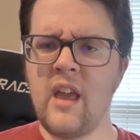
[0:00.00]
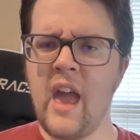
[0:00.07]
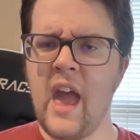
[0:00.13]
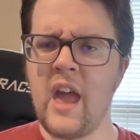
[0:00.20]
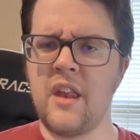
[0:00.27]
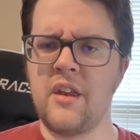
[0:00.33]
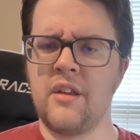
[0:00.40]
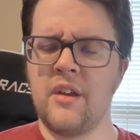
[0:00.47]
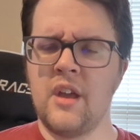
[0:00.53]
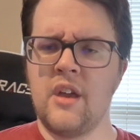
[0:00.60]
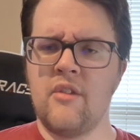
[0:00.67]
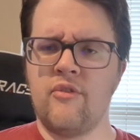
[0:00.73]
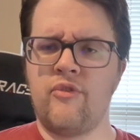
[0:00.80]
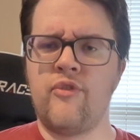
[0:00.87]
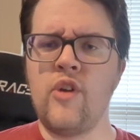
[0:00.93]
and
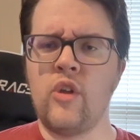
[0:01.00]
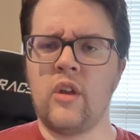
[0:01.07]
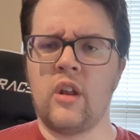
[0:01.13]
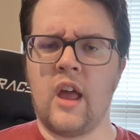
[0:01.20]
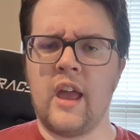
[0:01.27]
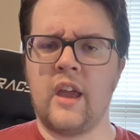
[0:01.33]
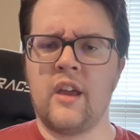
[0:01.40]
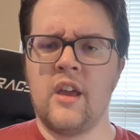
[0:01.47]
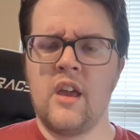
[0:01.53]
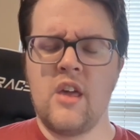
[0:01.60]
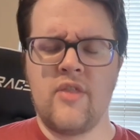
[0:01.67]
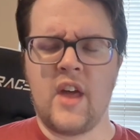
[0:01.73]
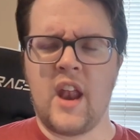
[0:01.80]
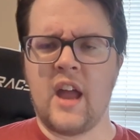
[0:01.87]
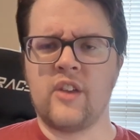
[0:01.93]
feeling like
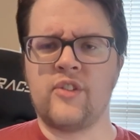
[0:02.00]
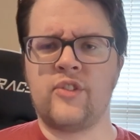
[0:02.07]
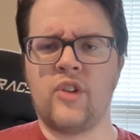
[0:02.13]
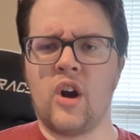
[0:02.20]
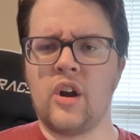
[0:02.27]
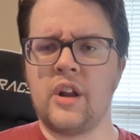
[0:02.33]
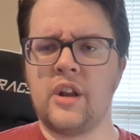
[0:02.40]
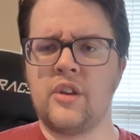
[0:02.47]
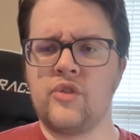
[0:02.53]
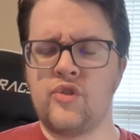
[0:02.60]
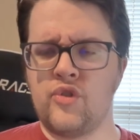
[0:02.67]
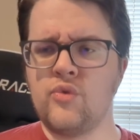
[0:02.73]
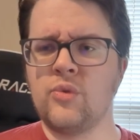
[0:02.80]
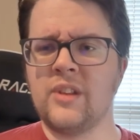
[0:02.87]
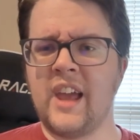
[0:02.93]
that I started
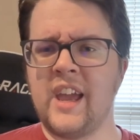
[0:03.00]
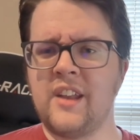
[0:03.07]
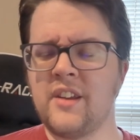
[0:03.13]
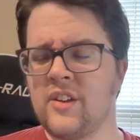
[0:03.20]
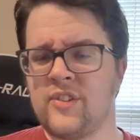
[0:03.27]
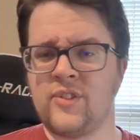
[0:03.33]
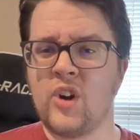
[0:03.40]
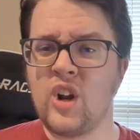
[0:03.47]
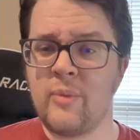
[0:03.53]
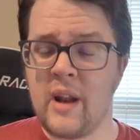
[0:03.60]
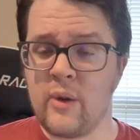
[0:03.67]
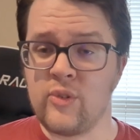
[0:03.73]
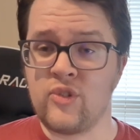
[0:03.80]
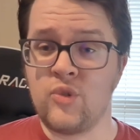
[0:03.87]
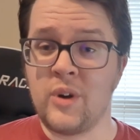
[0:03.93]
too late. I started when
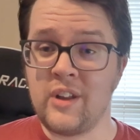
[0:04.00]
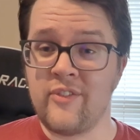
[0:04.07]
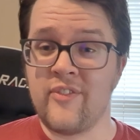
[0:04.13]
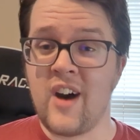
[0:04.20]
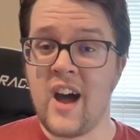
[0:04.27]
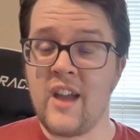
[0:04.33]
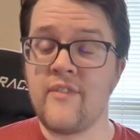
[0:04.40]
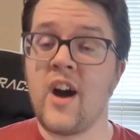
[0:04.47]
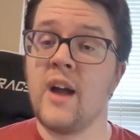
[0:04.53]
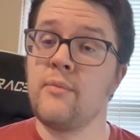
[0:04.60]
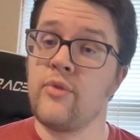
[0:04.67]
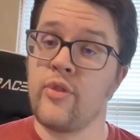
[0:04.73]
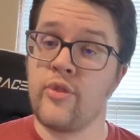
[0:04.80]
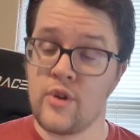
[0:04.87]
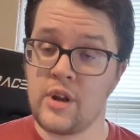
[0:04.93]
I was 25. I'm
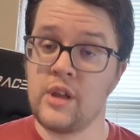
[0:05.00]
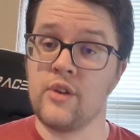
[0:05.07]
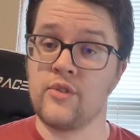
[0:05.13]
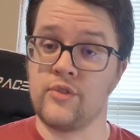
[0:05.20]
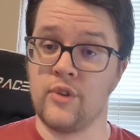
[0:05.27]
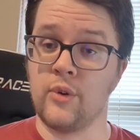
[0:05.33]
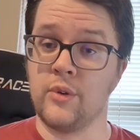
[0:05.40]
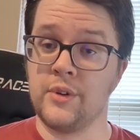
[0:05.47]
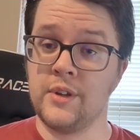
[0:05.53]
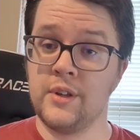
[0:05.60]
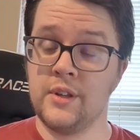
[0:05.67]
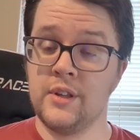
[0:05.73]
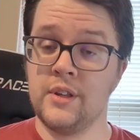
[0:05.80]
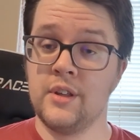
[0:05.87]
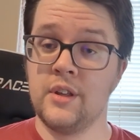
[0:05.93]
30 years old.
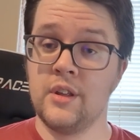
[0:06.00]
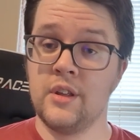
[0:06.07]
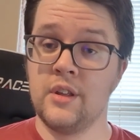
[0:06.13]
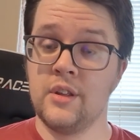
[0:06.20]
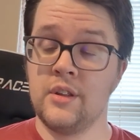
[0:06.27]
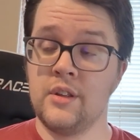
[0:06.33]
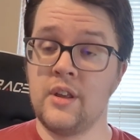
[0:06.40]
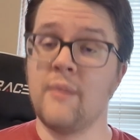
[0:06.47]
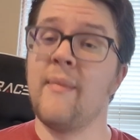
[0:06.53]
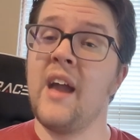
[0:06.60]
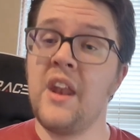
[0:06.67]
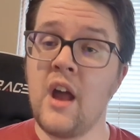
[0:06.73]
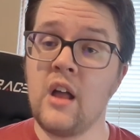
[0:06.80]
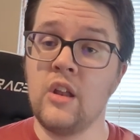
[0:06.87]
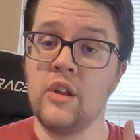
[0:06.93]
It
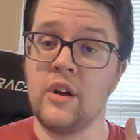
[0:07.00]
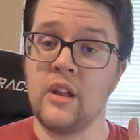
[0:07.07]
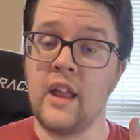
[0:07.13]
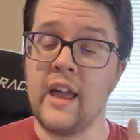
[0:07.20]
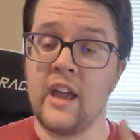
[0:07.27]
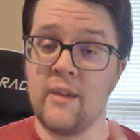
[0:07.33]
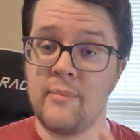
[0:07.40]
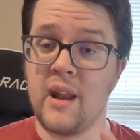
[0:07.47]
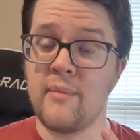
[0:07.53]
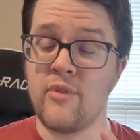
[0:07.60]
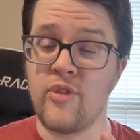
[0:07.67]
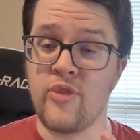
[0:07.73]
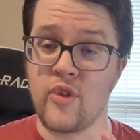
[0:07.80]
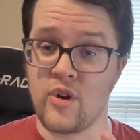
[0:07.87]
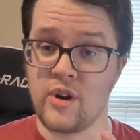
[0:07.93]
may not look like it, but I'm
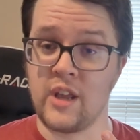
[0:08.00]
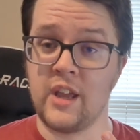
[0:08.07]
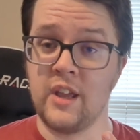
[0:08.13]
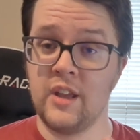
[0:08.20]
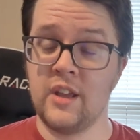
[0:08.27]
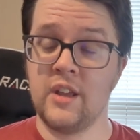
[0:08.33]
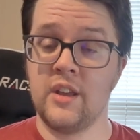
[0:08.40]
30.